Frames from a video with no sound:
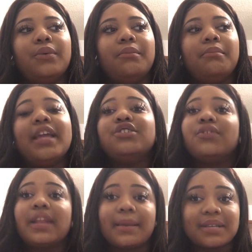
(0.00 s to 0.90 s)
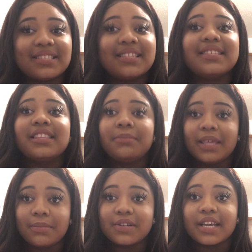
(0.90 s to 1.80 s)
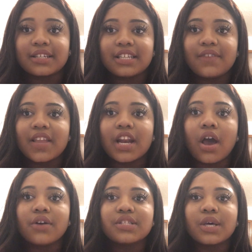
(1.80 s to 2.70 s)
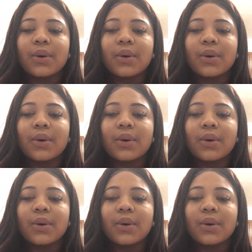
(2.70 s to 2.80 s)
make sure that I'm consistently being productive, and it also